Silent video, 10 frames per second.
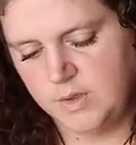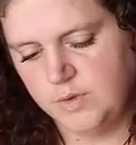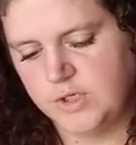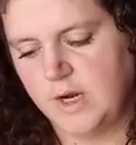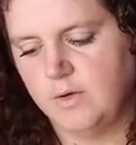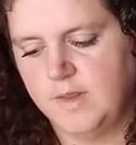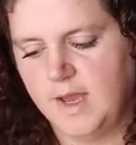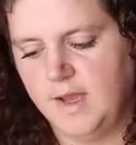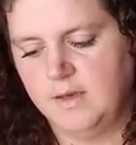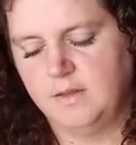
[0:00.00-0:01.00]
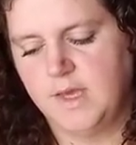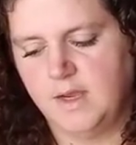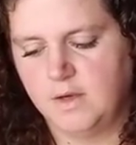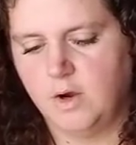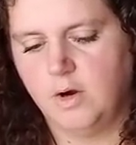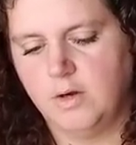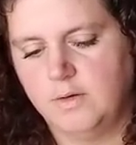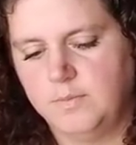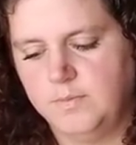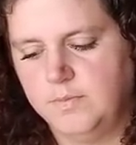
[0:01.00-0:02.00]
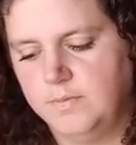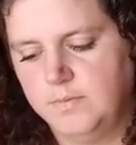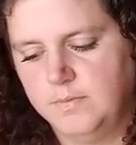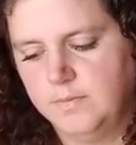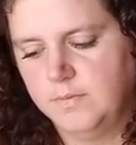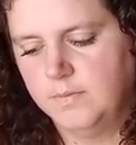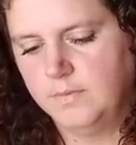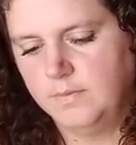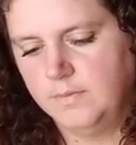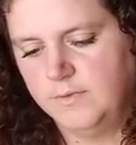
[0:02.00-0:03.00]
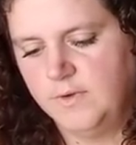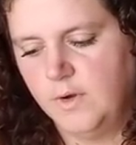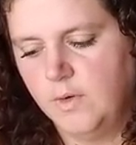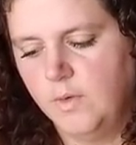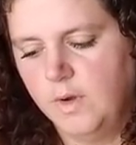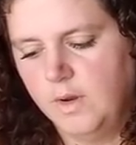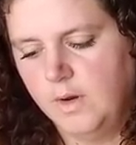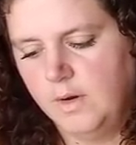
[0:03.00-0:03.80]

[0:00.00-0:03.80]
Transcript: you share that card. So